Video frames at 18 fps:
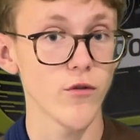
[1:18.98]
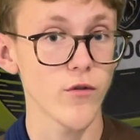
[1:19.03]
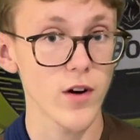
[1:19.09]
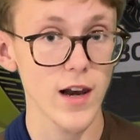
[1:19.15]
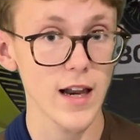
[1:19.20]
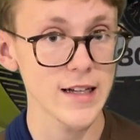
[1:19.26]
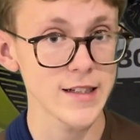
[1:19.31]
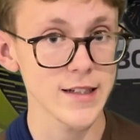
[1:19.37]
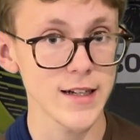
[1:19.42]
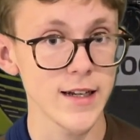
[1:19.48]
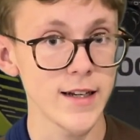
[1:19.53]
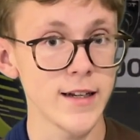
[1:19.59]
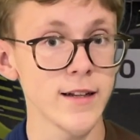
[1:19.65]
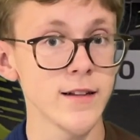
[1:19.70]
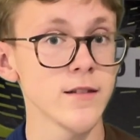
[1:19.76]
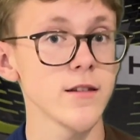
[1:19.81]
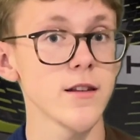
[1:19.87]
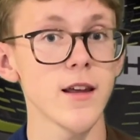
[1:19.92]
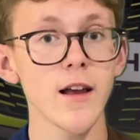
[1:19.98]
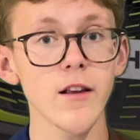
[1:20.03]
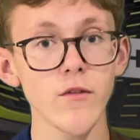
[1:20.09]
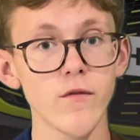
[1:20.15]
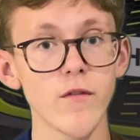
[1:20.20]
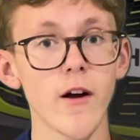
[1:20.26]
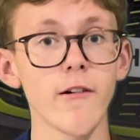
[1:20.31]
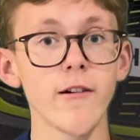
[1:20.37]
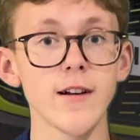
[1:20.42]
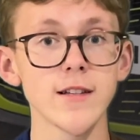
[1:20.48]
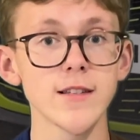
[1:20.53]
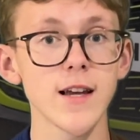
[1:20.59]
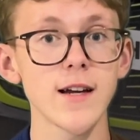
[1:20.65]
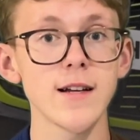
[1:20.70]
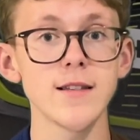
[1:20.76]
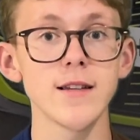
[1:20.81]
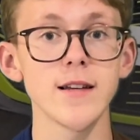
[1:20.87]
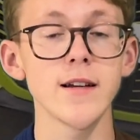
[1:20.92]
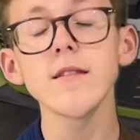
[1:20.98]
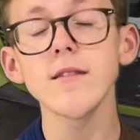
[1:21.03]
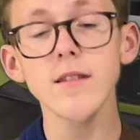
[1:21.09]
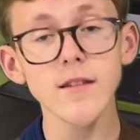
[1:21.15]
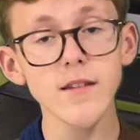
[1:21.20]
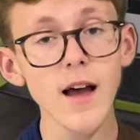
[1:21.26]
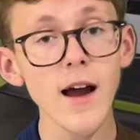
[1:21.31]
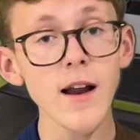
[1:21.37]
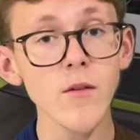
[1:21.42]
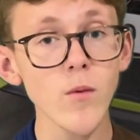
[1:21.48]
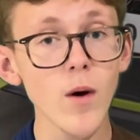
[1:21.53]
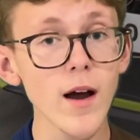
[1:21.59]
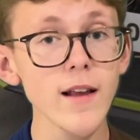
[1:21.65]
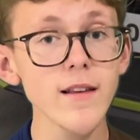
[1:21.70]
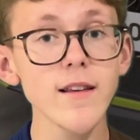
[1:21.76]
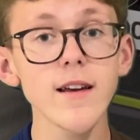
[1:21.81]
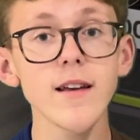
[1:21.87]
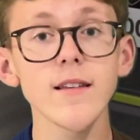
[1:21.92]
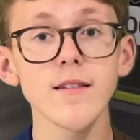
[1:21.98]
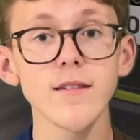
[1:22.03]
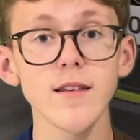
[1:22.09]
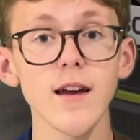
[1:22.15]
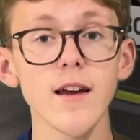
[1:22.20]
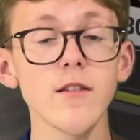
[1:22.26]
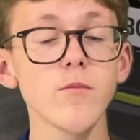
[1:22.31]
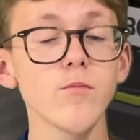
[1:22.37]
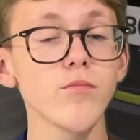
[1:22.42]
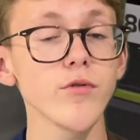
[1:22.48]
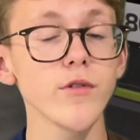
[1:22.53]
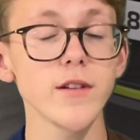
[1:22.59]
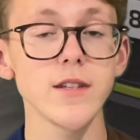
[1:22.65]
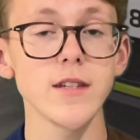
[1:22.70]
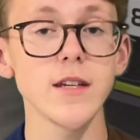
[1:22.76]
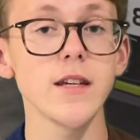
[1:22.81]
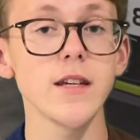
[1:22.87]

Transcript: class leading, so that's very exciting. Design wise, it stays pretty